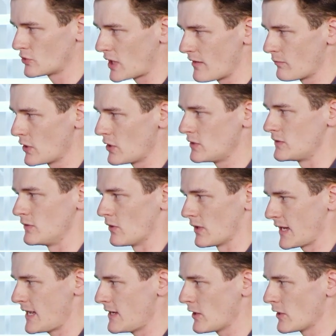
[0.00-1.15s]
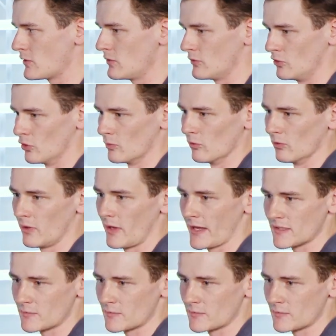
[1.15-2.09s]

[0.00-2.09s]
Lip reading: drive modes. You've got Eco, Normal, and